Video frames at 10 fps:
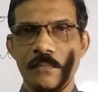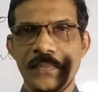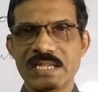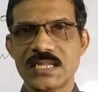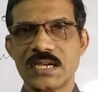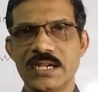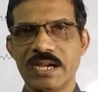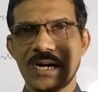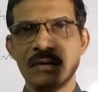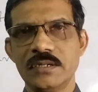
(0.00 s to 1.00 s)
Basically,
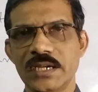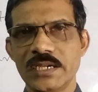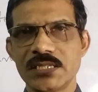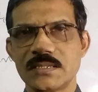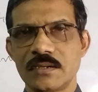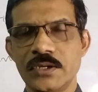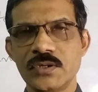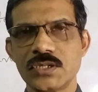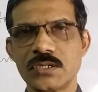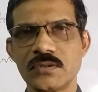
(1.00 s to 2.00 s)
accounting is
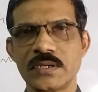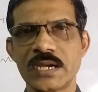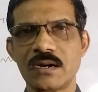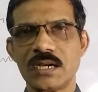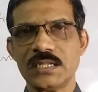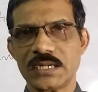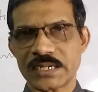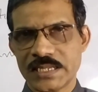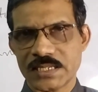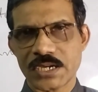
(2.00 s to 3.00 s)
used to record the
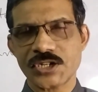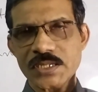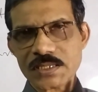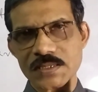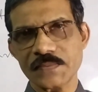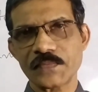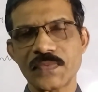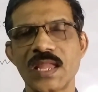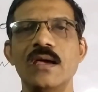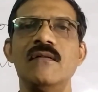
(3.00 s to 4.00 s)
transactions
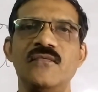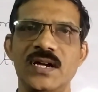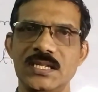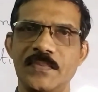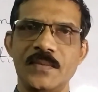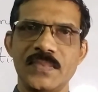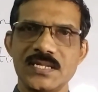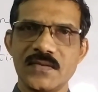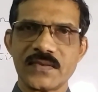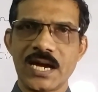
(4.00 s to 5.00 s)
for the purpose
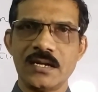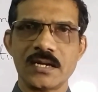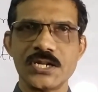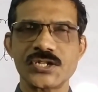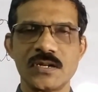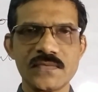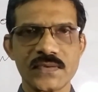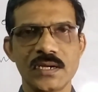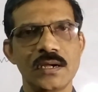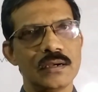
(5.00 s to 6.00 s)
of calculation of
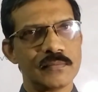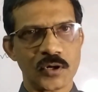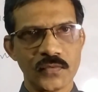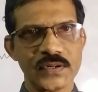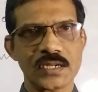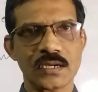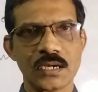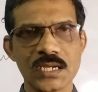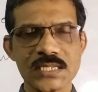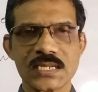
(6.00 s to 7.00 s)
profit or
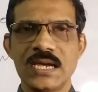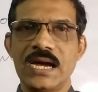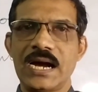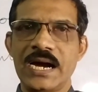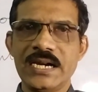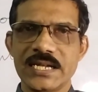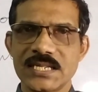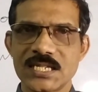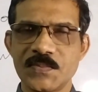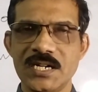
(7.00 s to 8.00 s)
loss and
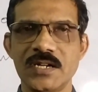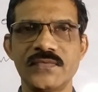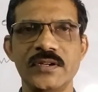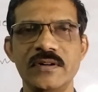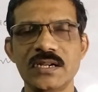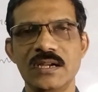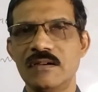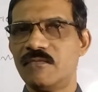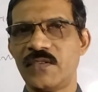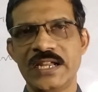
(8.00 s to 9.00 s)
assessment of your
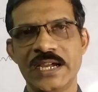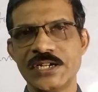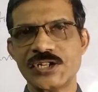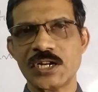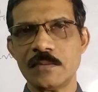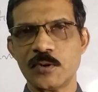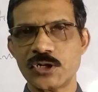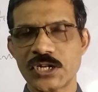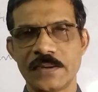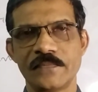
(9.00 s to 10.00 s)
financial
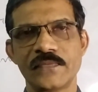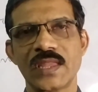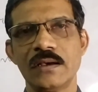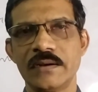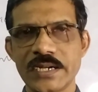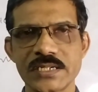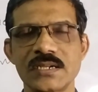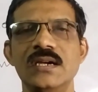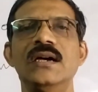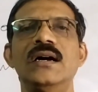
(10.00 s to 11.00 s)
position, right?
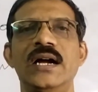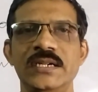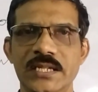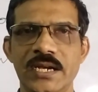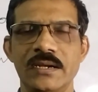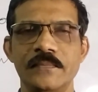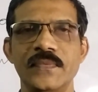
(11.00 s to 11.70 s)
And then